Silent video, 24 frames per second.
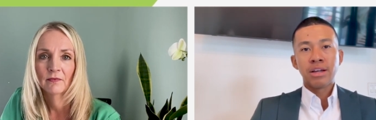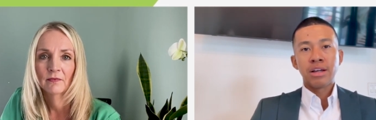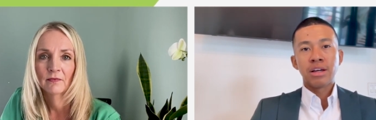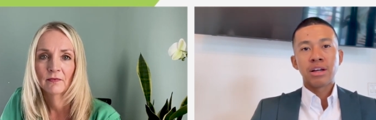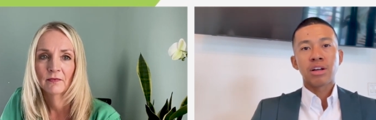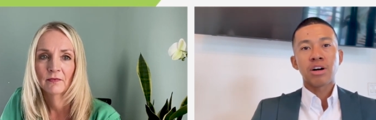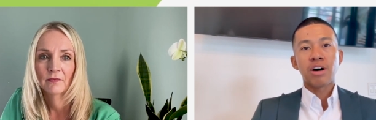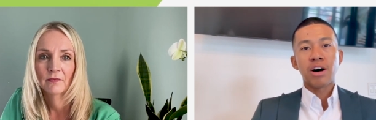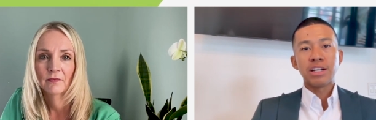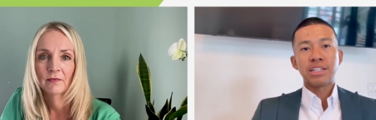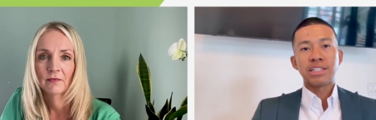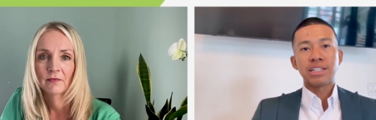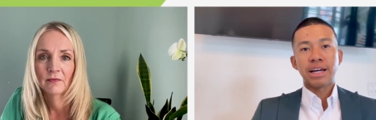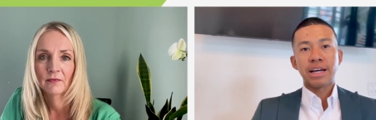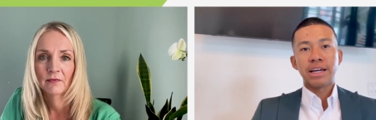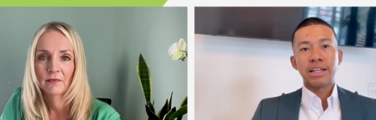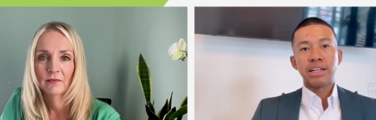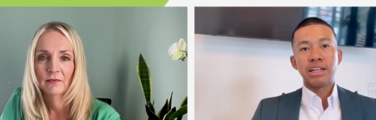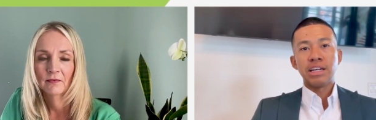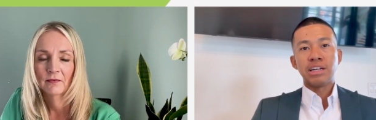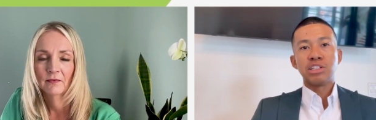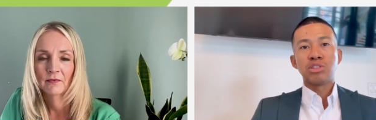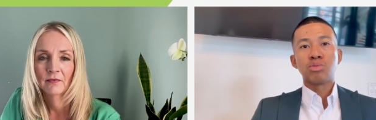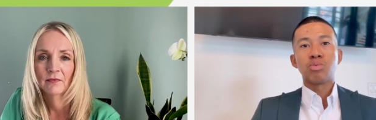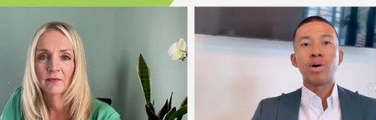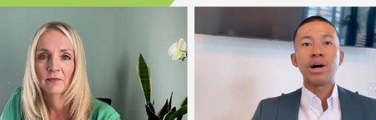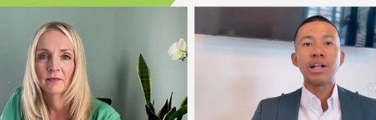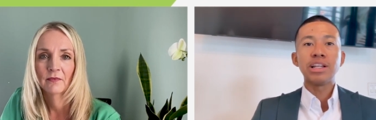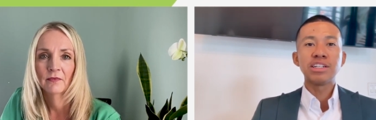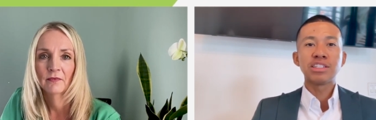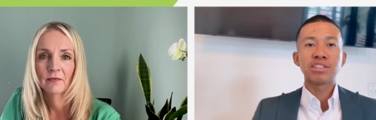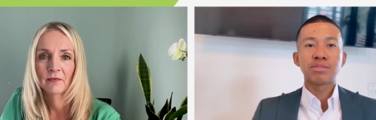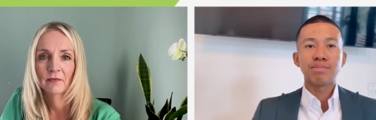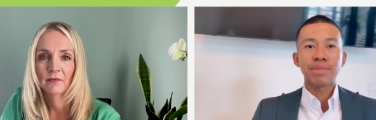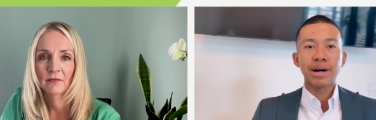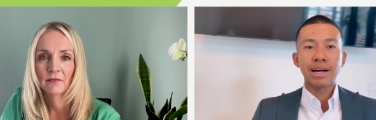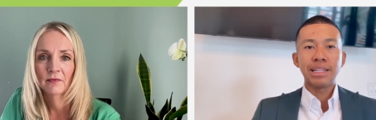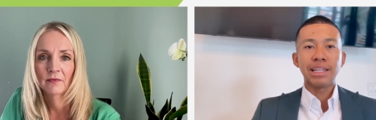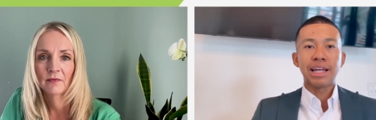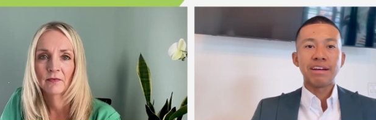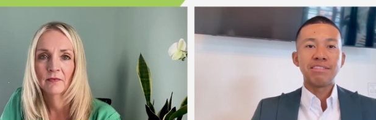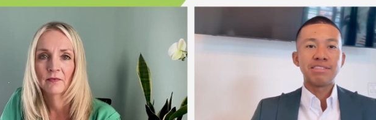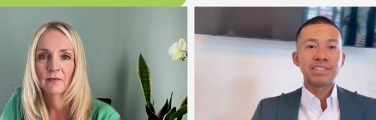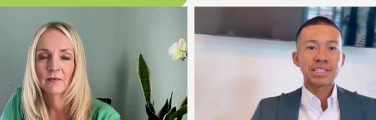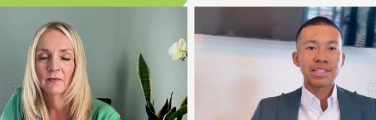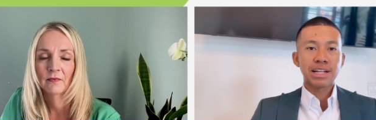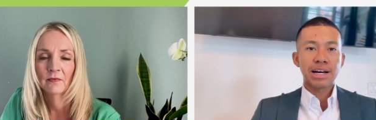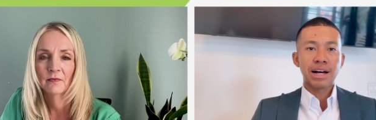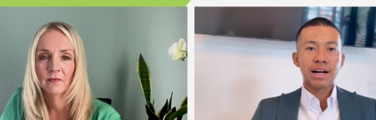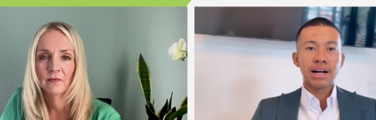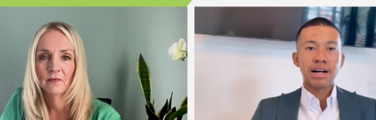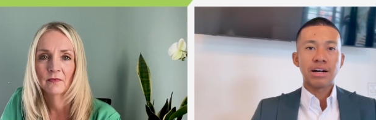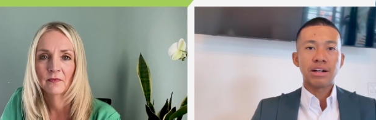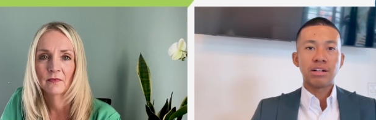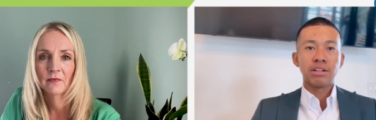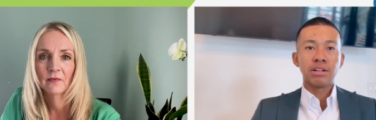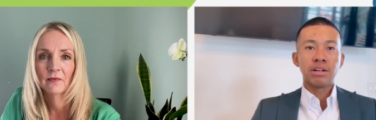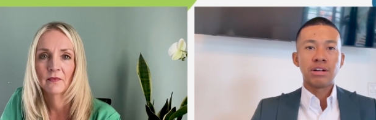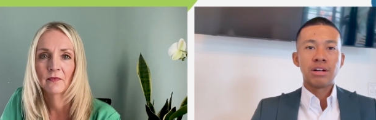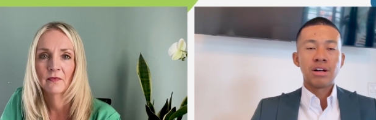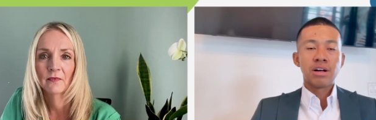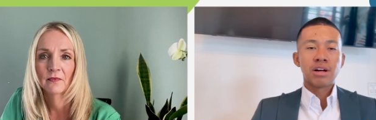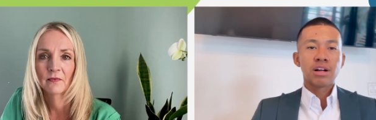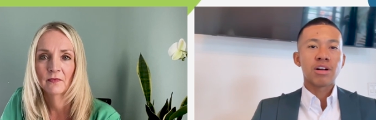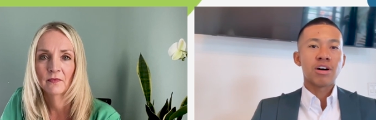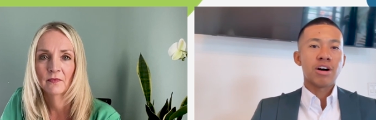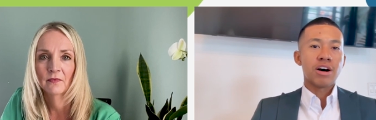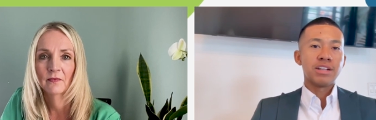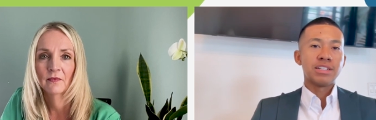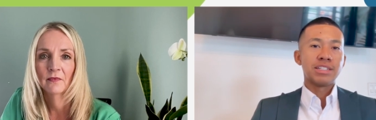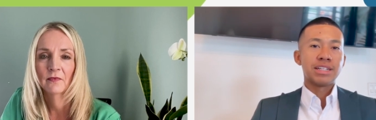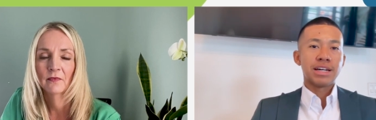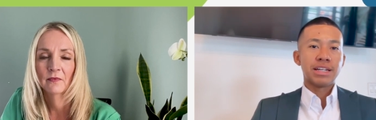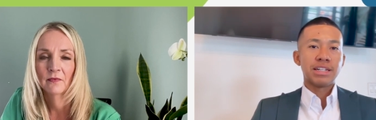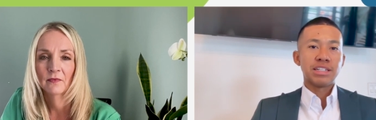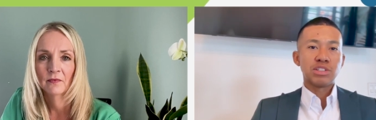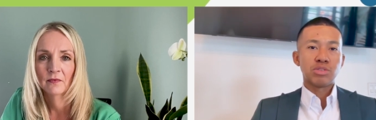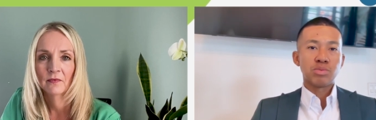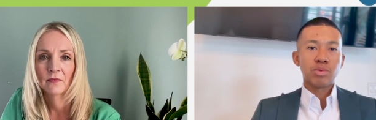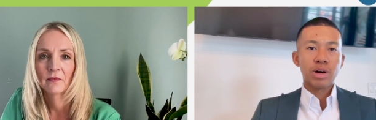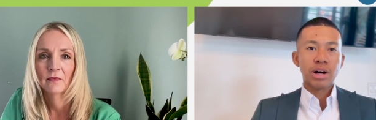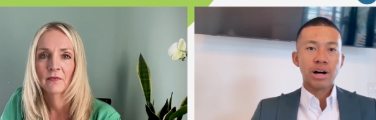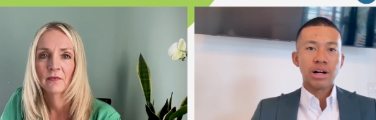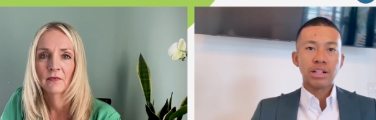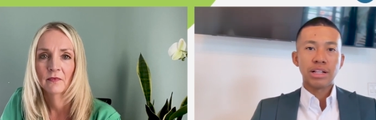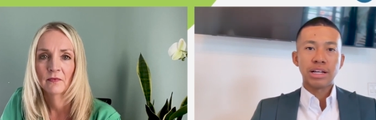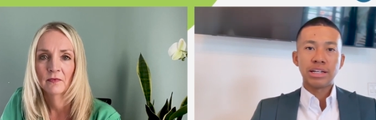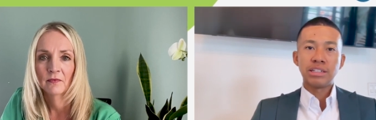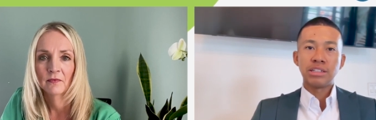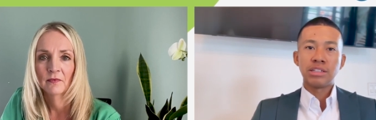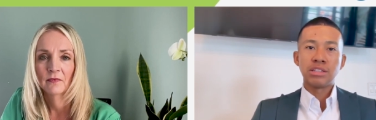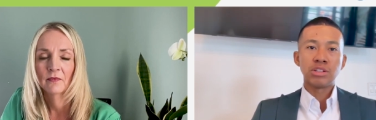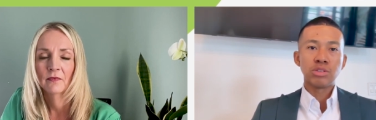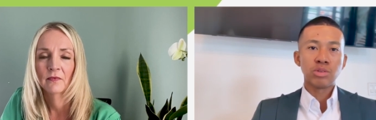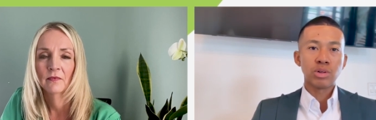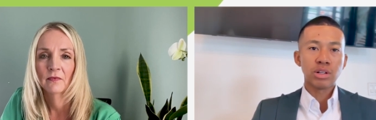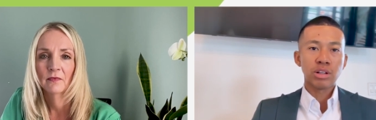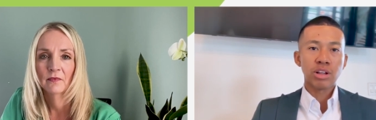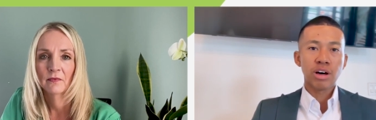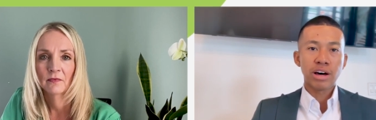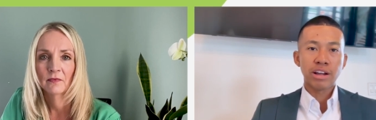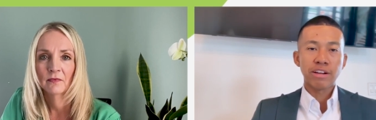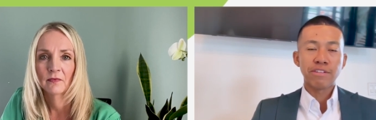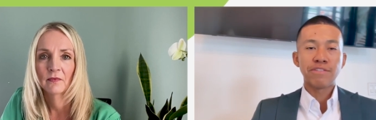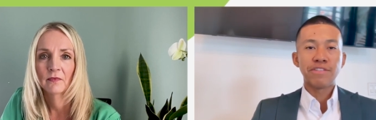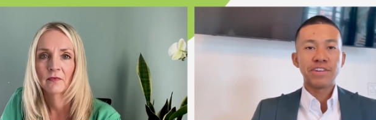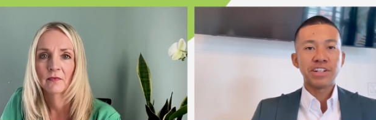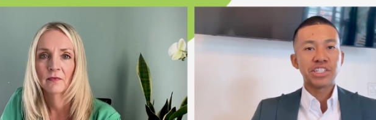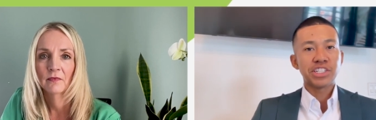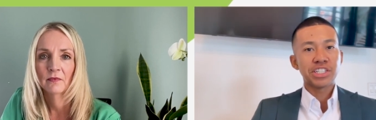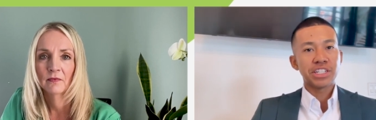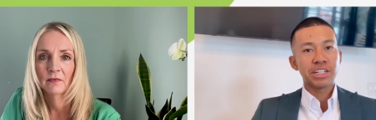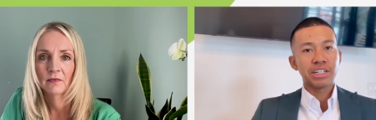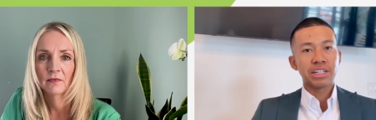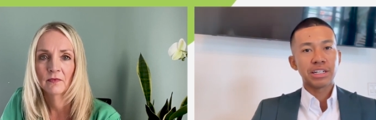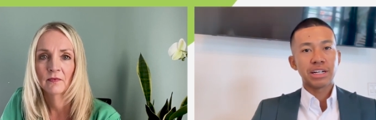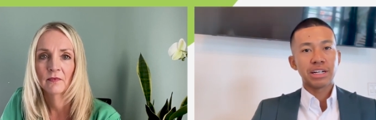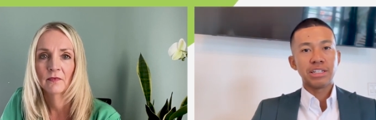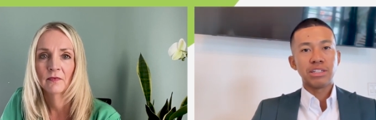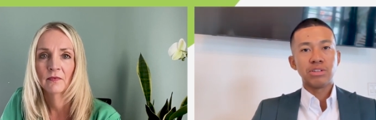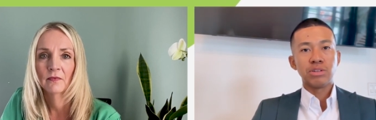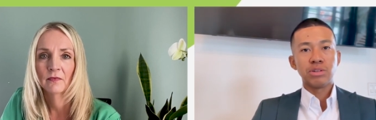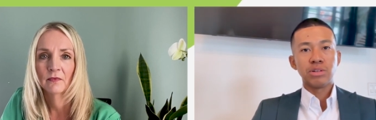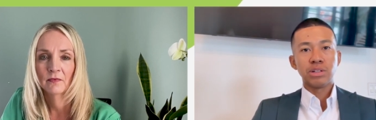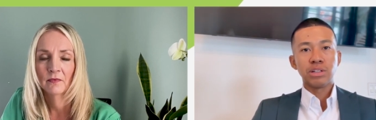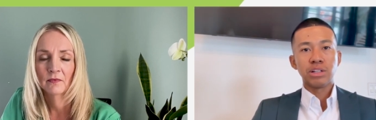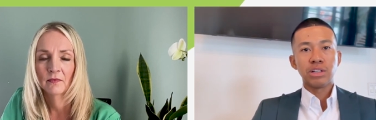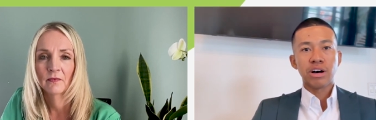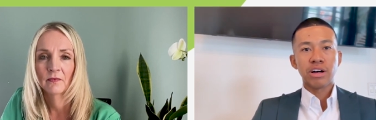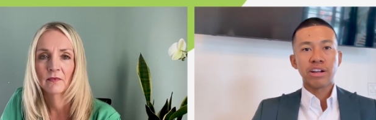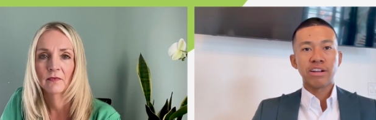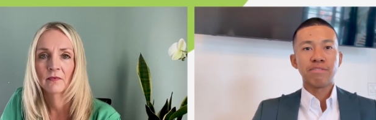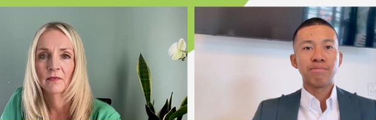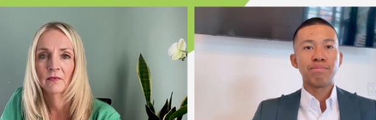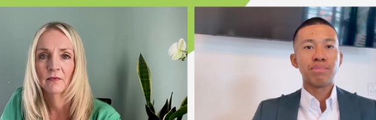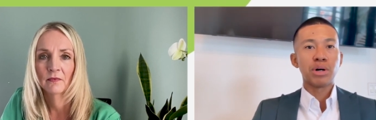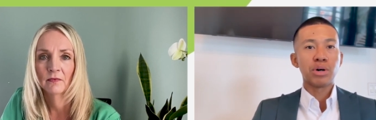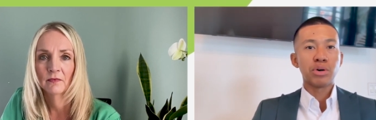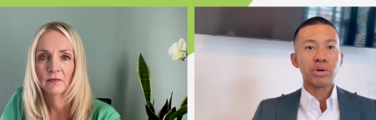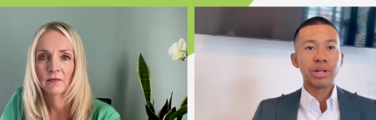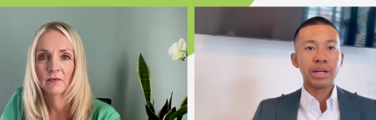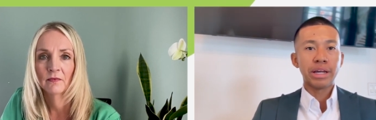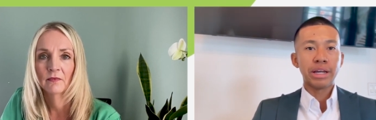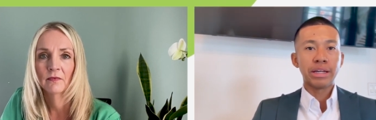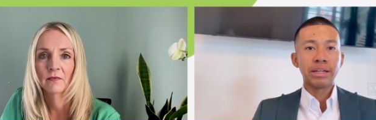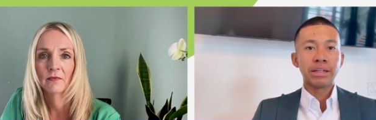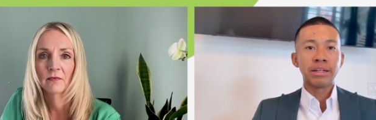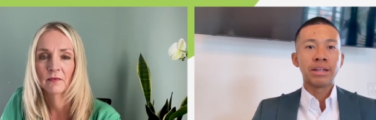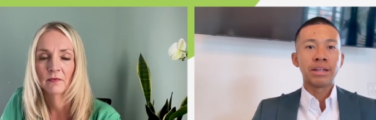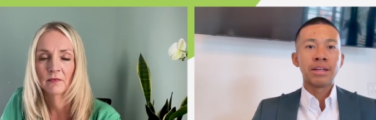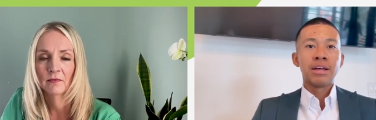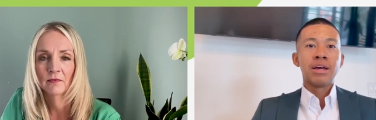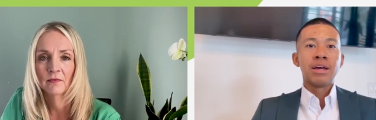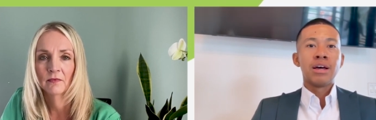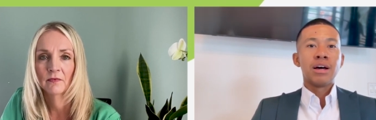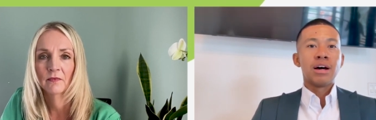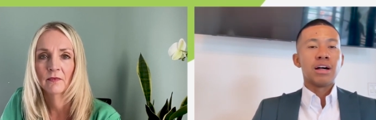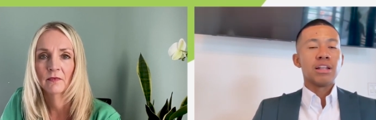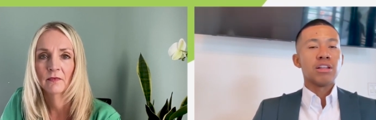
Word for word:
Speaker 1: content as well as my lifestyle content as well. I do a lot of fishing, I do a lot of boating, a